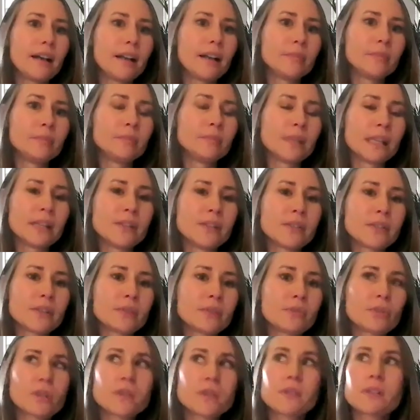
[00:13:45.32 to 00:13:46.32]
um, and
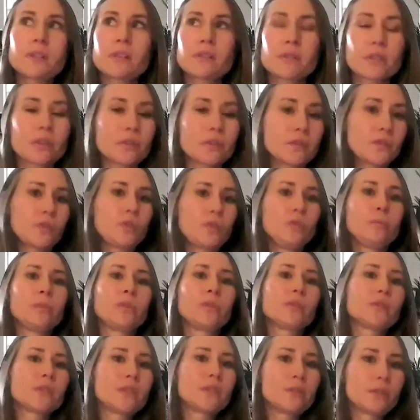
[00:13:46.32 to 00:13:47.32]
so, just as
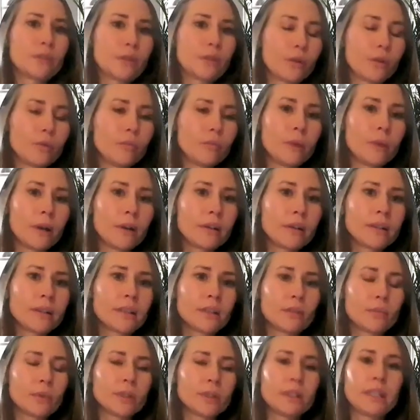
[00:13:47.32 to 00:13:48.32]
consumers in their own
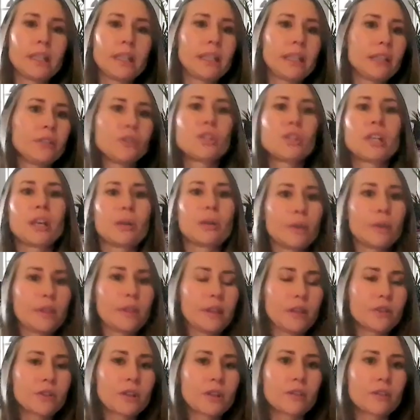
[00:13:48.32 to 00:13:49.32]
market, what they can share
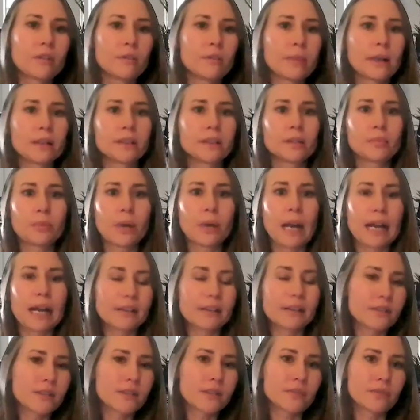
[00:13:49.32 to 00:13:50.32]
with each other about the
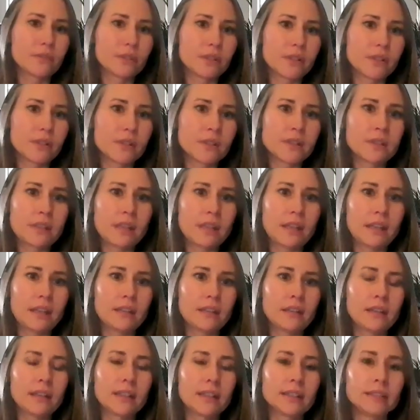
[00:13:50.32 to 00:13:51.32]
practice of real
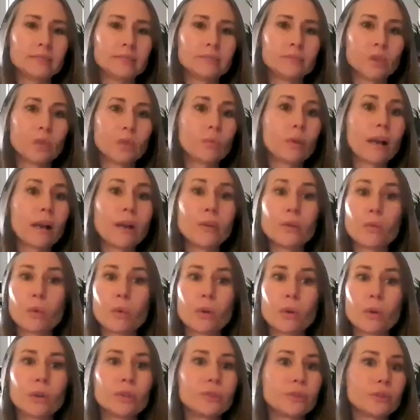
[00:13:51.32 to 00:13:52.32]
estate um, around the
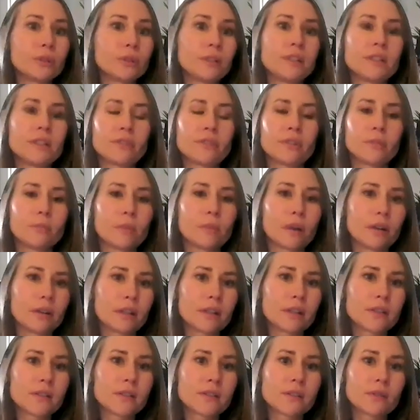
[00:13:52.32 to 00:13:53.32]
world or in different
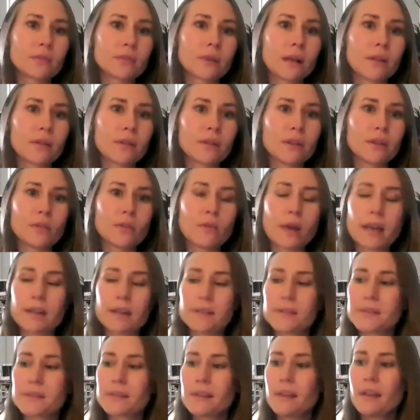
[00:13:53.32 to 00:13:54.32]
markets around the
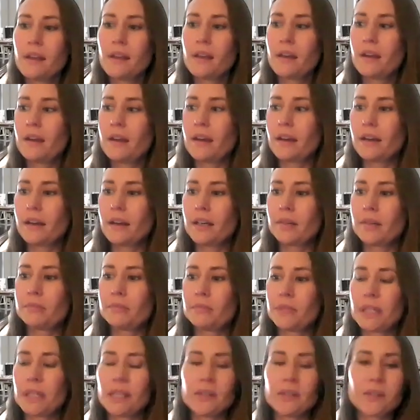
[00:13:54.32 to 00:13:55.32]
US
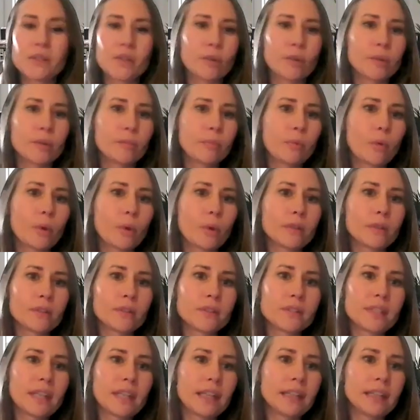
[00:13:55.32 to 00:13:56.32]
um, is so
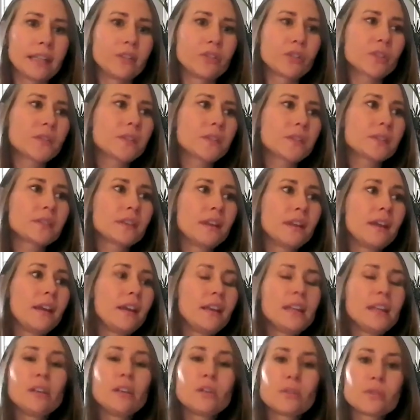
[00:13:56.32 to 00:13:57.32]
important. And just,
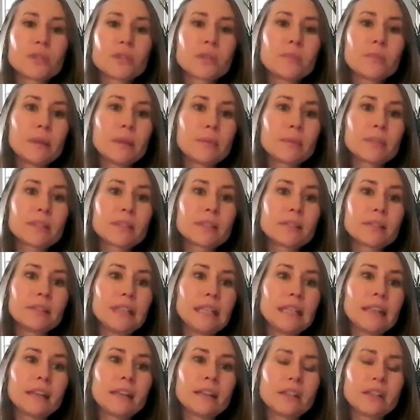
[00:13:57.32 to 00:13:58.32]
you know, to be able to
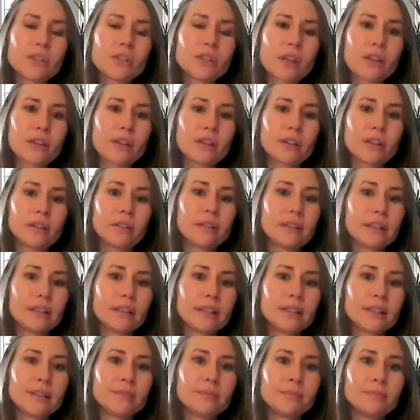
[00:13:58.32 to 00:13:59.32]
lean on each other,
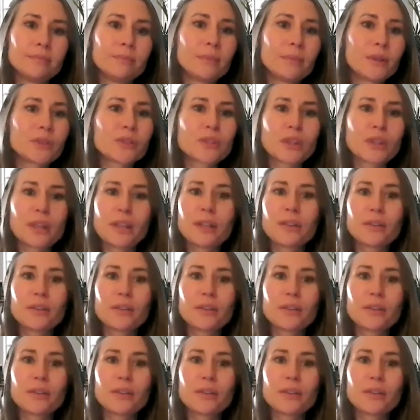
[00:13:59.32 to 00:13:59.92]
um, much